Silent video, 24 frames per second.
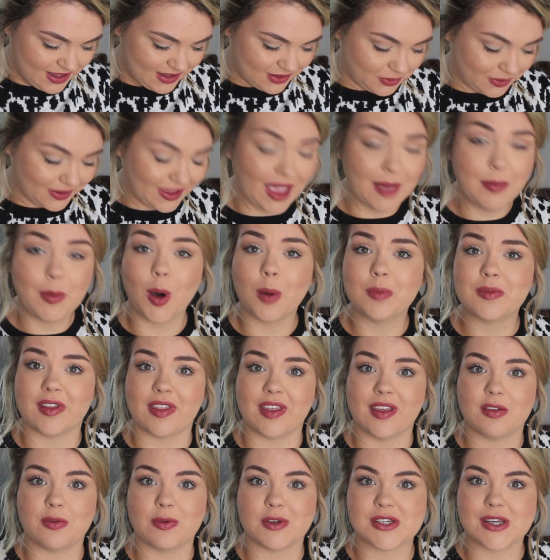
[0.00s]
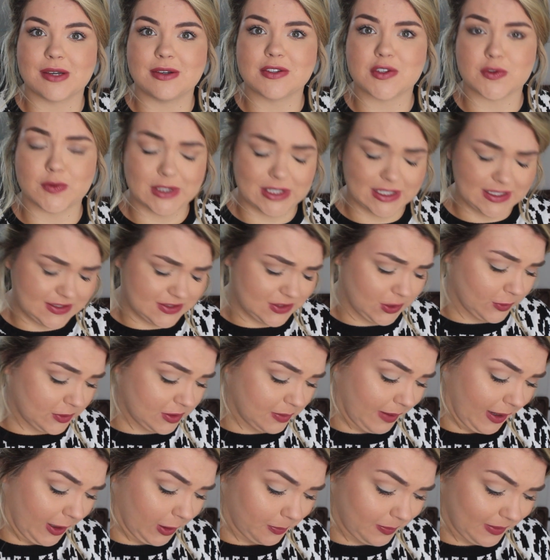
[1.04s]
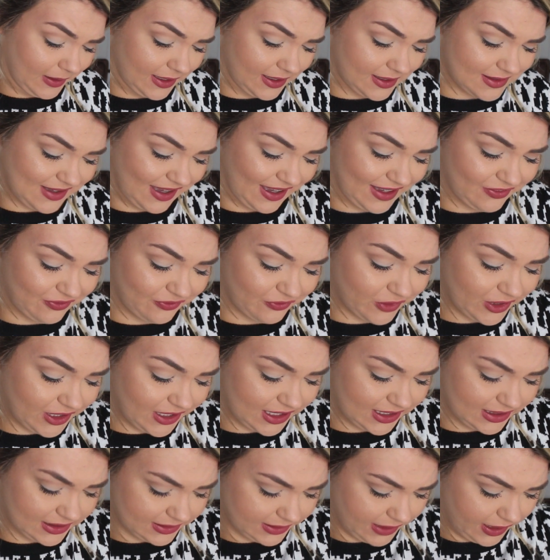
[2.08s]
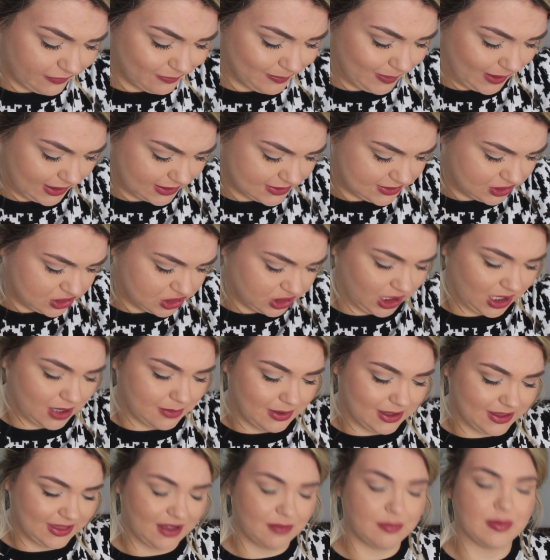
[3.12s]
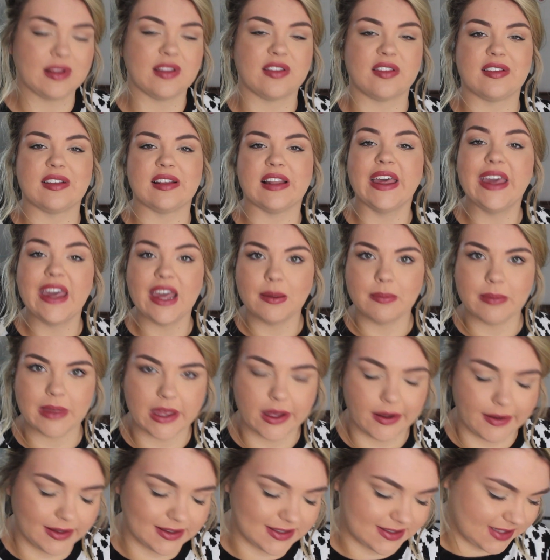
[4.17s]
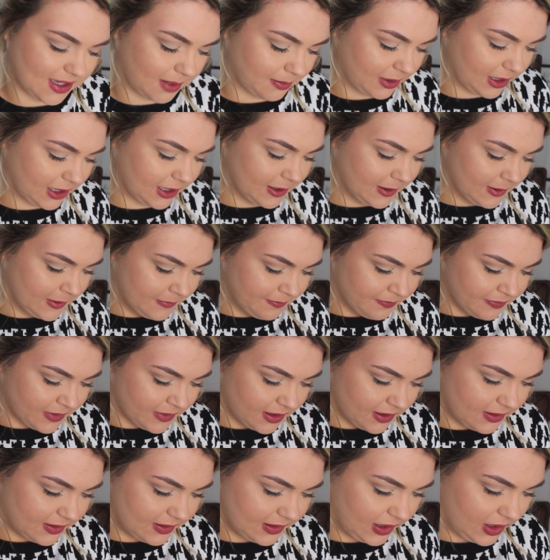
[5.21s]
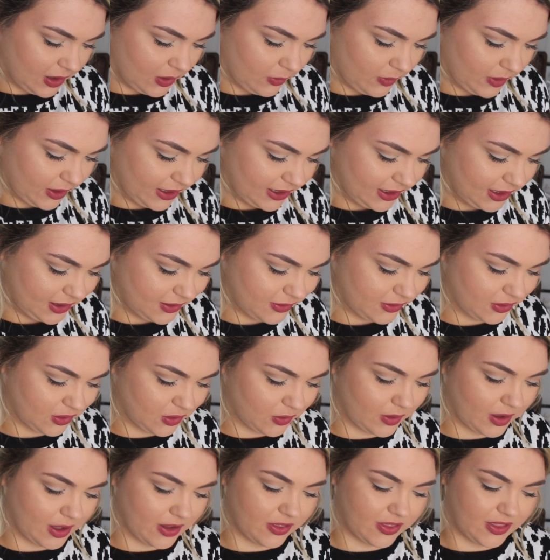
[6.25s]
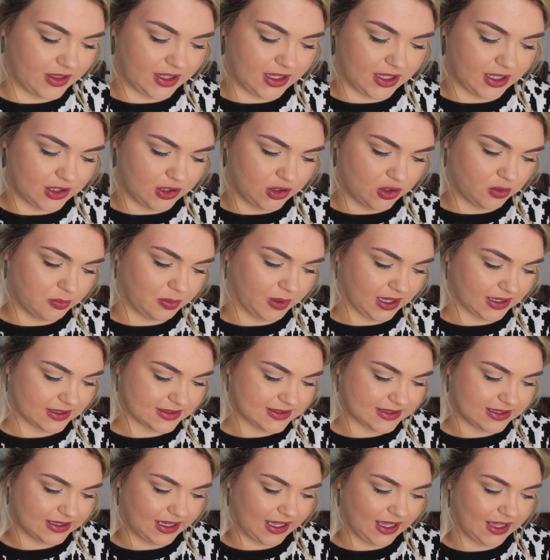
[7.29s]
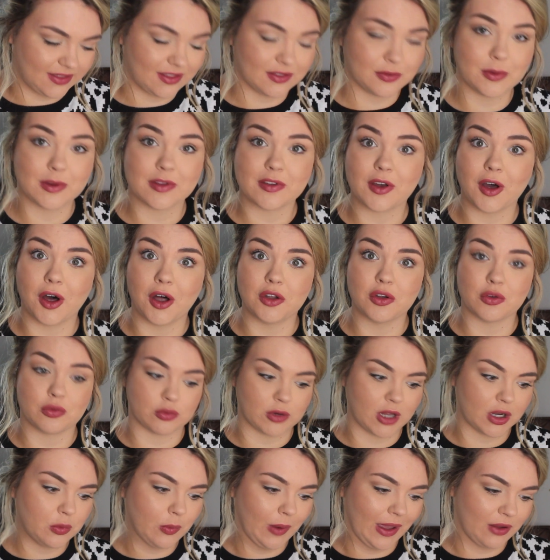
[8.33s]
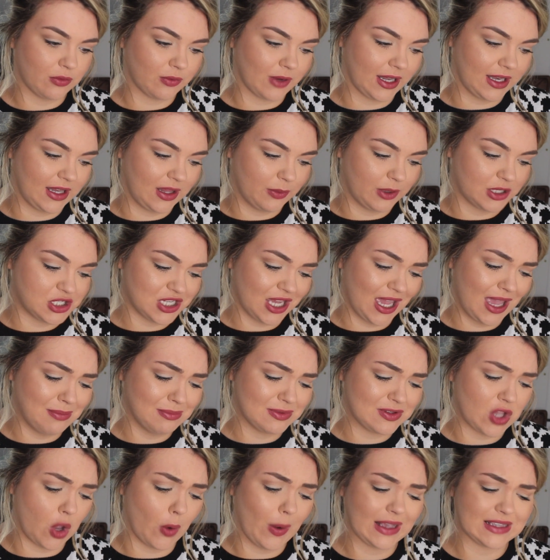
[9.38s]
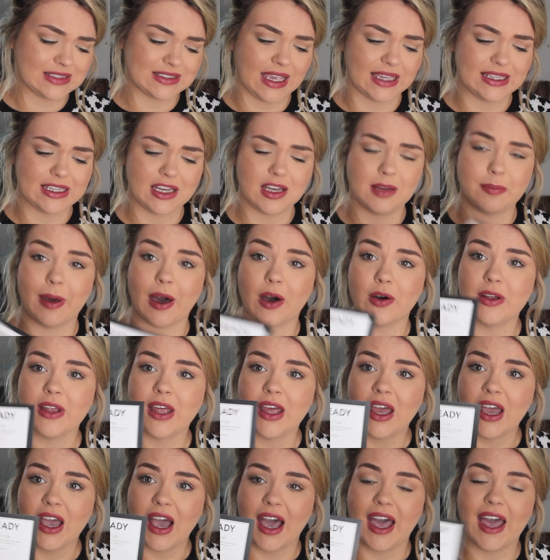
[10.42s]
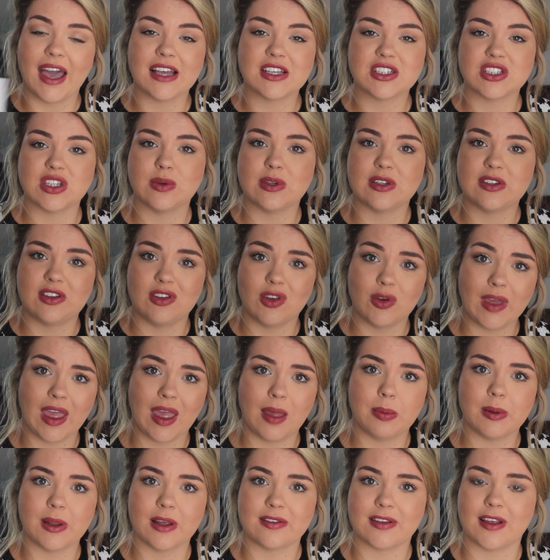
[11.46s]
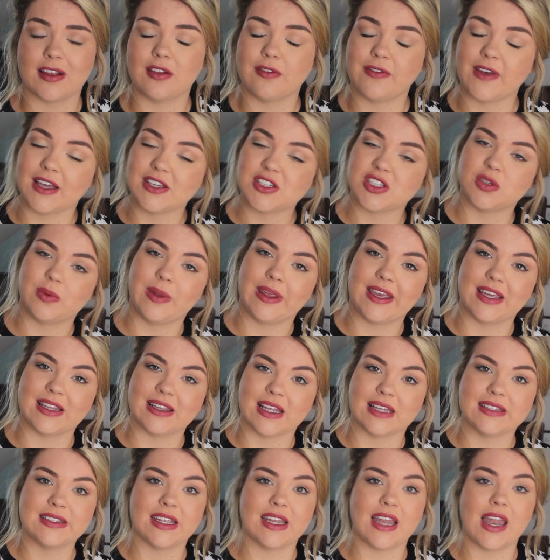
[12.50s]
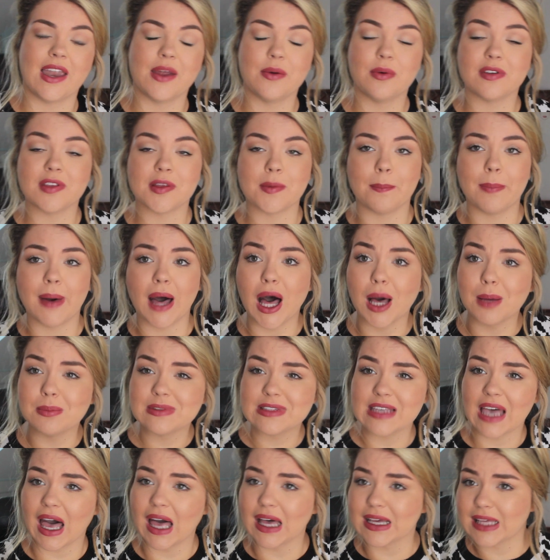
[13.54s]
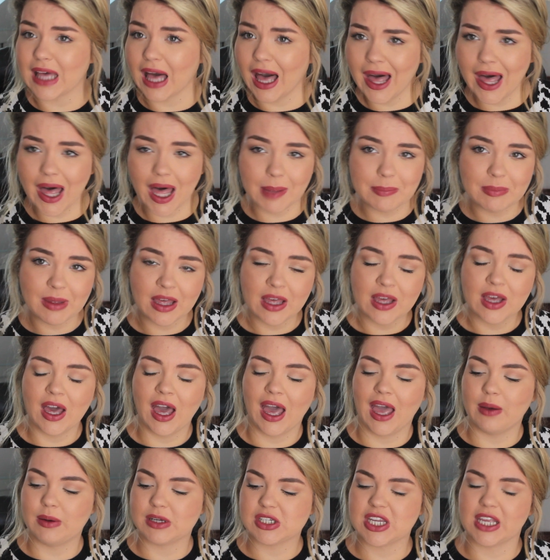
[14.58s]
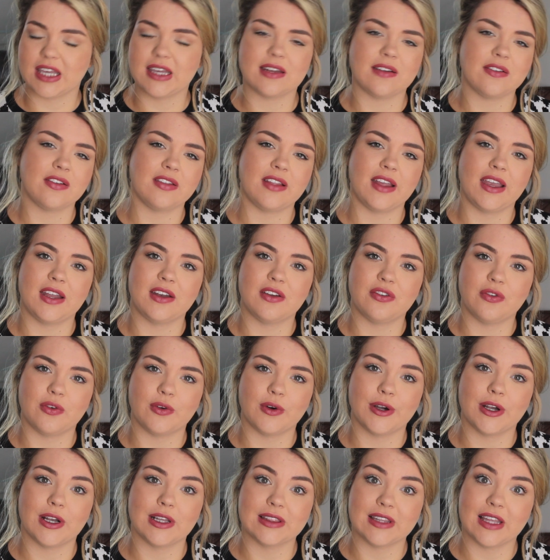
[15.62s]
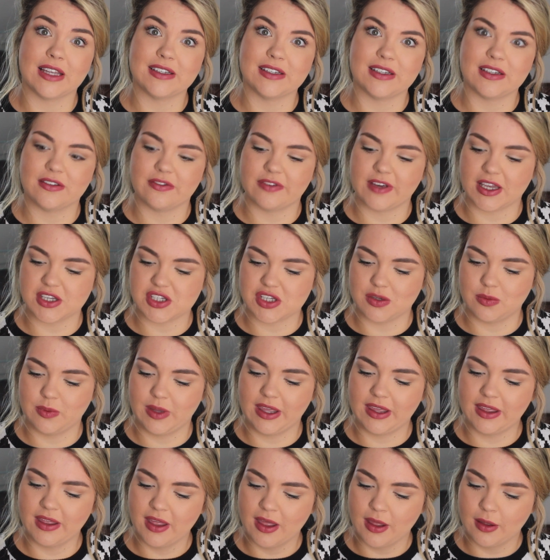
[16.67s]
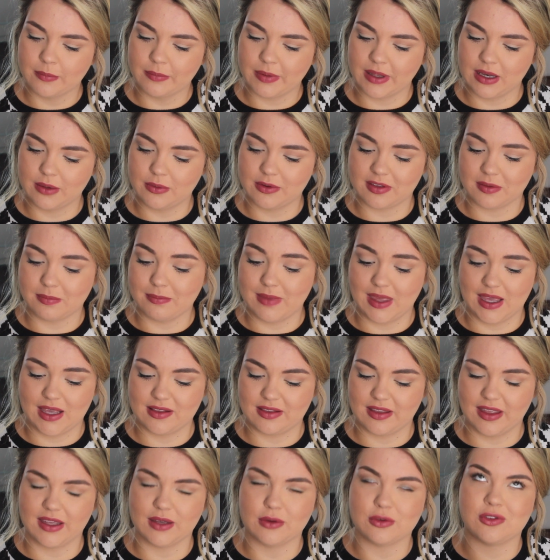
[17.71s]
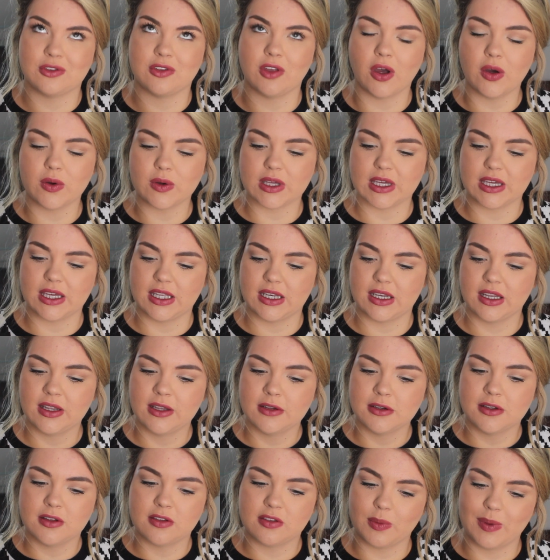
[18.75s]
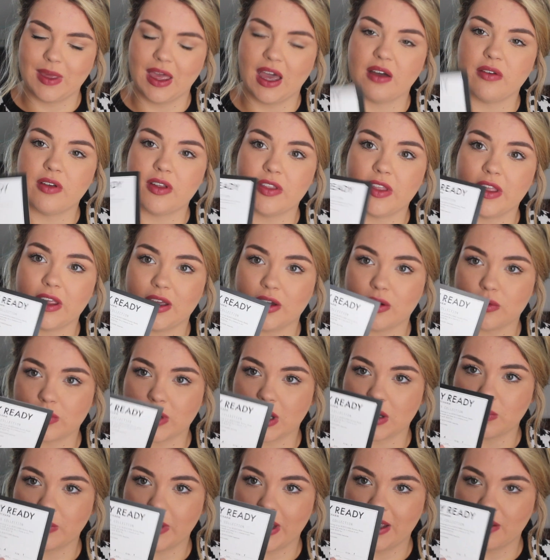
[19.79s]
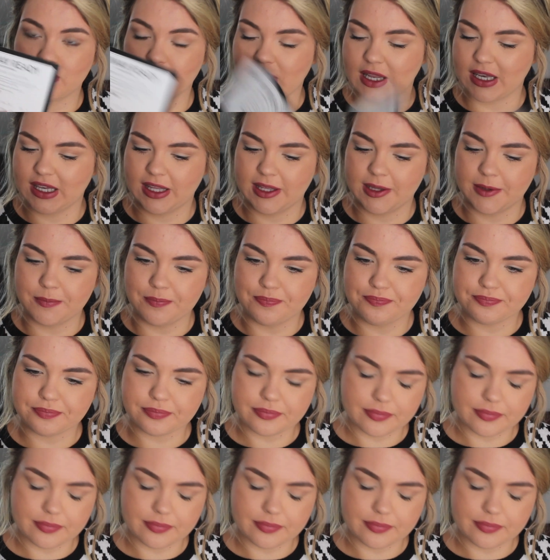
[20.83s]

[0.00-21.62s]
So I came home to this, which I was really stoked about because I freaking love BoxyCharm and they've been slaying me all summer. So we're going to do the new box today. This one's called Runway Ready, which I'm so excited about. I actually went to UK Plus Size Fashion Week in London, and it was bomb.com. I wish I could have stayed for London Fashion Week, but it was amazing. It was so good. So we have the Runway Ready